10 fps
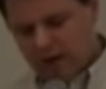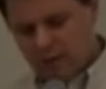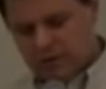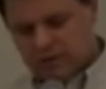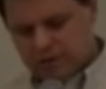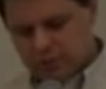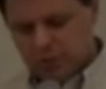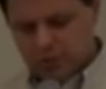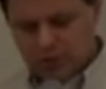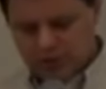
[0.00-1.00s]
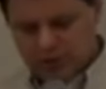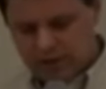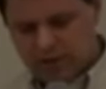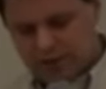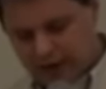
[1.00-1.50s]
And it was this
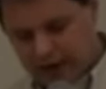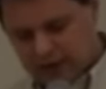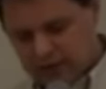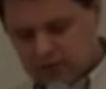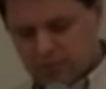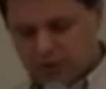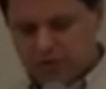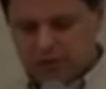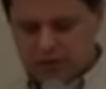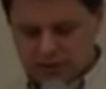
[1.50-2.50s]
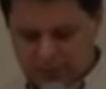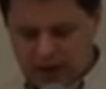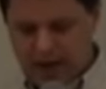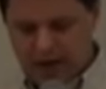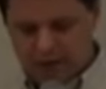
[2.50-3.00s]
bourgeoisie that financed much of the
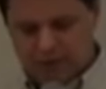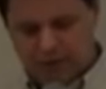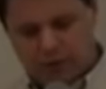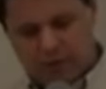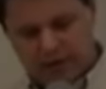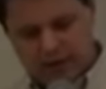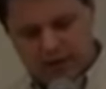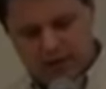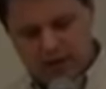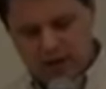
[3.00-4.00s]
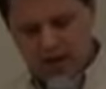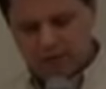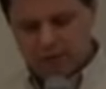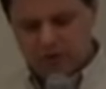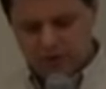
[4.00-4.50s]
supply effort for Maidan
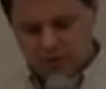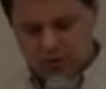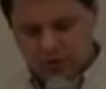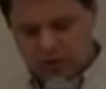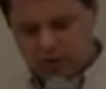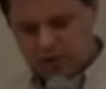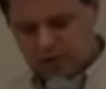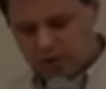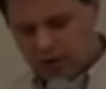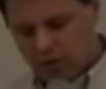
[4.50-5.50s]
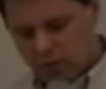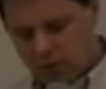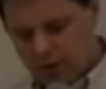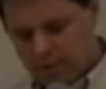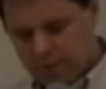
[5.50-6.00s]
and for the ensuing Russia Ukraine
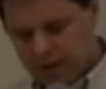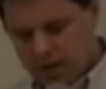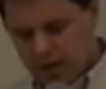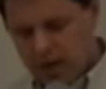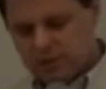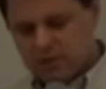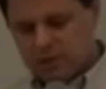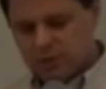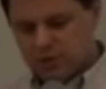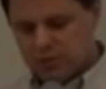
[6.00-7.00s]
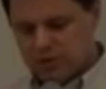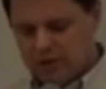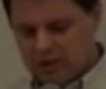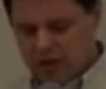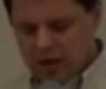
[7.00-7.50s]
war. It was this
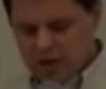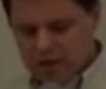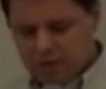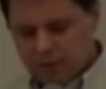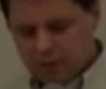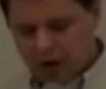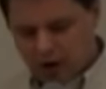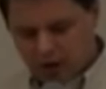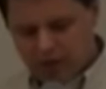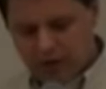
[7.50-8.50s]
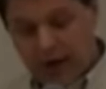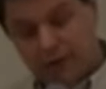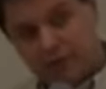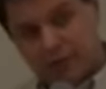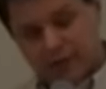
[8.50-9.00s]
bourgeoisie that formed the heart of the
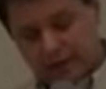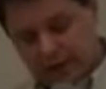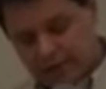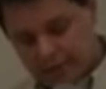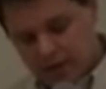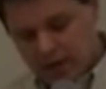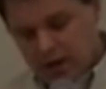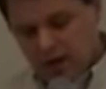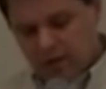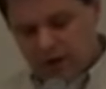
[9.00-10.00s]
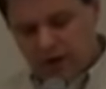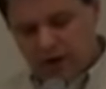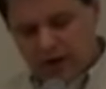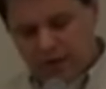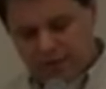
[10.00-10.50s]
Avtomaidan and
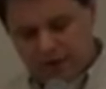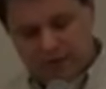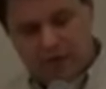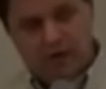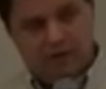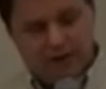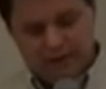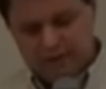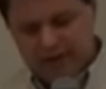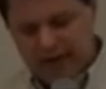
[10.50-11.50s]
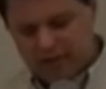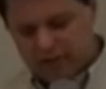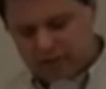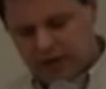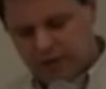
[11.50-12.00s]
very a very effective
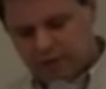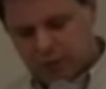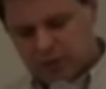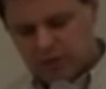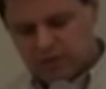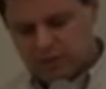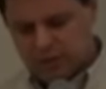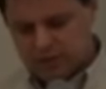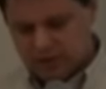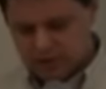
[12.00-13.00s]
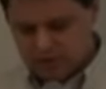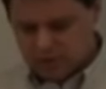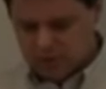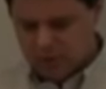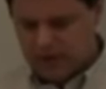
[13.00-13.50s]
cavalry force of
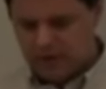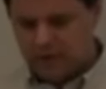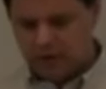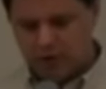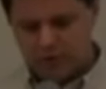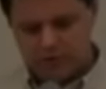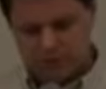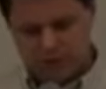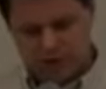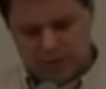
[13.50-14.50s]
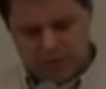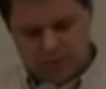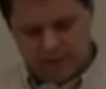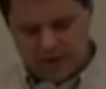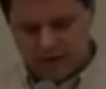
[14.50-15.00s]
protesters who would picket the homes of regime
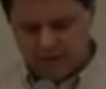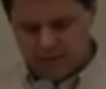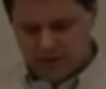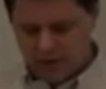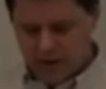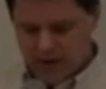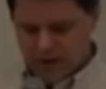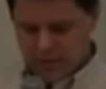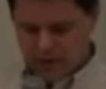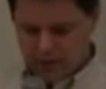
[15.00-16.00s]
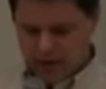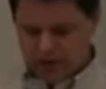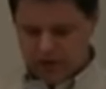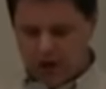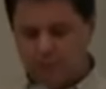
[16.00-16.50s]
representatives in their mid
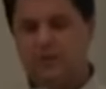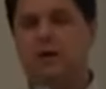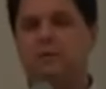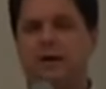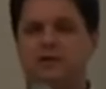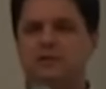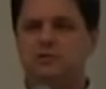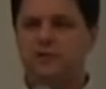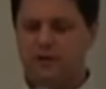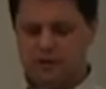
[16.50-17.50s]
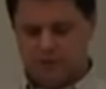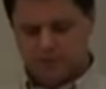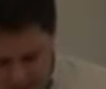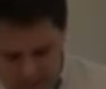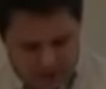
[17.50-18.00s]
range and upscale passenger
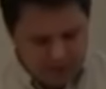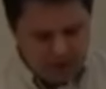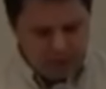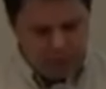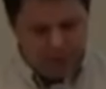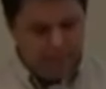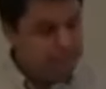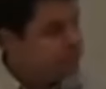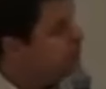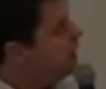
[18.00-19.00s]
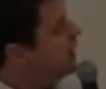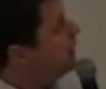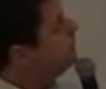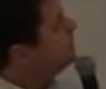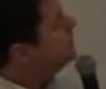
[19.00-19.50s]
vehicles. And my final point
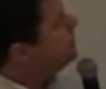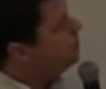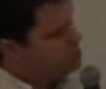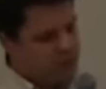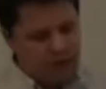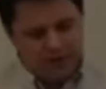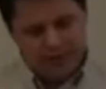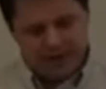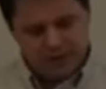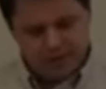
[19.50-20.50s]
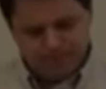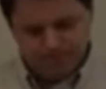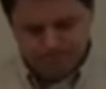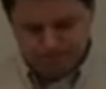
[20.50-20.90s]
um, the postmodern dimension.